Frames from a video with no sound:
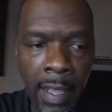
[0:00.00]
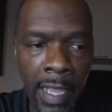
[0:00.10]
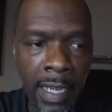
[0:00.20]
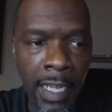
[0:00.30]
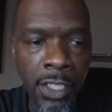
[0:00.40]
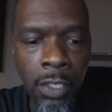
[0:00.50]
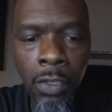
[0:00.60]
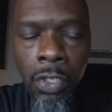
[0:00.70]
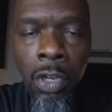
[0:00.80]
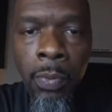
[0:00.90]
and I show
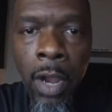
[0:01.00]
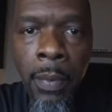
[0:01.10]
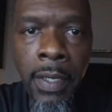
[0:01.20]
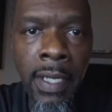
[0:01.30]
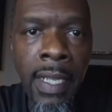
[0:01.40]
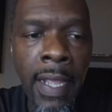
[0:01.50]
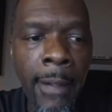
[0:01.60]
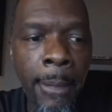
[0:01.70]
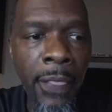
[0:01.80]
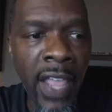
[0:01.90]
you a property
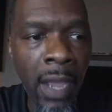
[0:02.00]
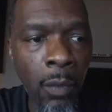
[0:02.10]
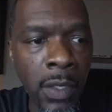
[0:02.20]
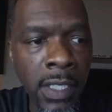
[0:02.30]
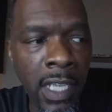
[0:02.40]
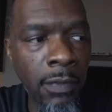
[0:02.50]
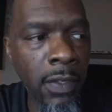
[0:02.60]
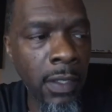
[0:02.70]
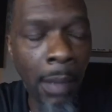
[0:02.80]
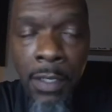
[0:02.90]
that was
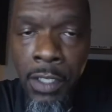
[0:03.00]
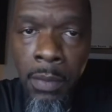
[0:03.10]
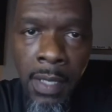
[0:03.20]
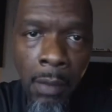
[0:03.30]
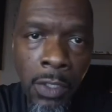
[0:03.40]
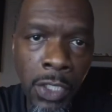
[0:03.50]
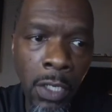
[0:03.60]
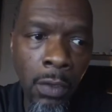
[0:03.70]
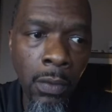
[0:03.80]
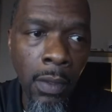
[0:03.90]
that was
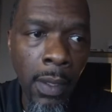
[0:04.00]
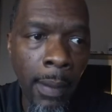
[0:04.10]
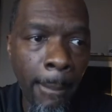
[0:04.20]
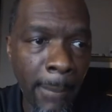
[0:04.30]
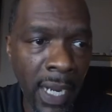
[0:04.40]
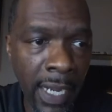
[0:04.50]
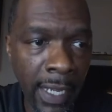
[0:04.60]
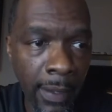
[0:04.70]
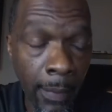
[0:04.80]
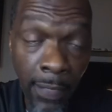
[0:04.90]
shown
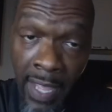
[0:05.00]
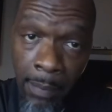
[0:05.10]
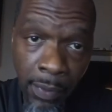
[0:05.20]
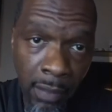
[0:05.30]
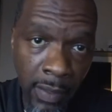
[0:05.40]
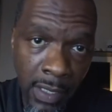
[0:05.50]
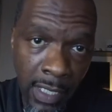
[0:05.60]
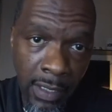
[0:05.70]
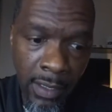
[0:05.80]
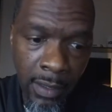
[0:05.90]
by that previous
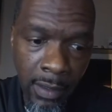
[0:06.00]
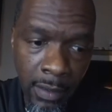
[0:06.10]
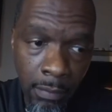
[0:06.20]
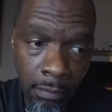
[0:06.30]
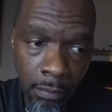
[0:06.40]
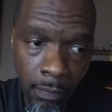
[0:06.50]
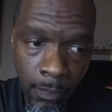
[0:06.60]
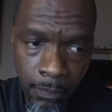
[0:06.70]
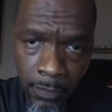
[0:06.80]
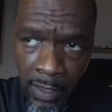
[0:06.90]
agent,
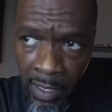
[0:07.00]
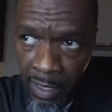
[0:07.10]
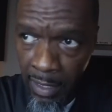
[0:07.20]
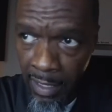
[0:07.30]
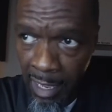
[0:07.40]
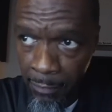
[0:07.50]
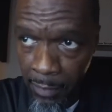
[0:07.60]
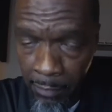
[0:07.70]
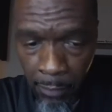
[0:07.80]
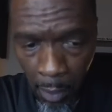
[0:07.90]
if
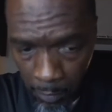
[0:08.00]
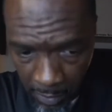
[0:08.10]
it falls